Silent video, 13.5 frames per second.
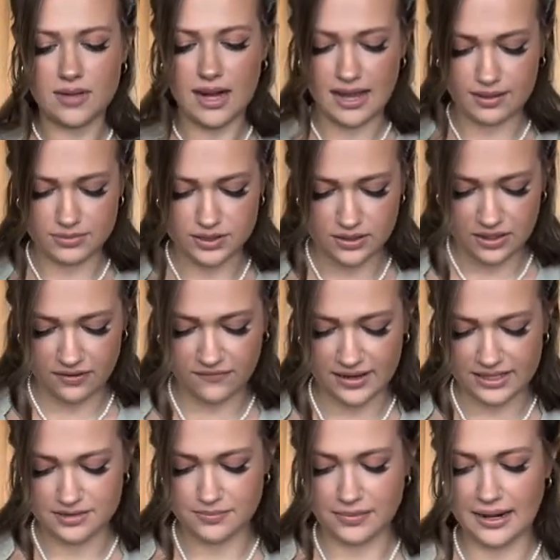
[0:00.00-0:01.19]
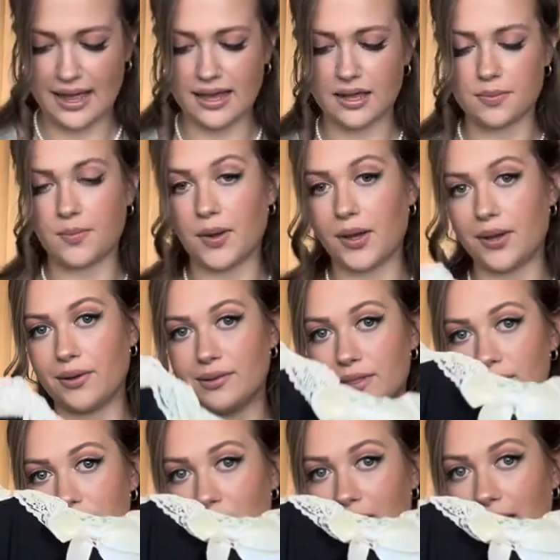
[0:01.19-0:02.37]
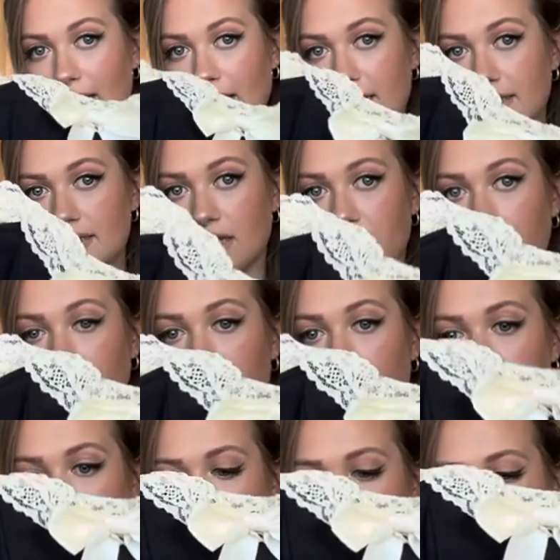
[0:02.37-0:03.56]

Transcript: Absolutely love it. It's black bone, it's got lace and a bow.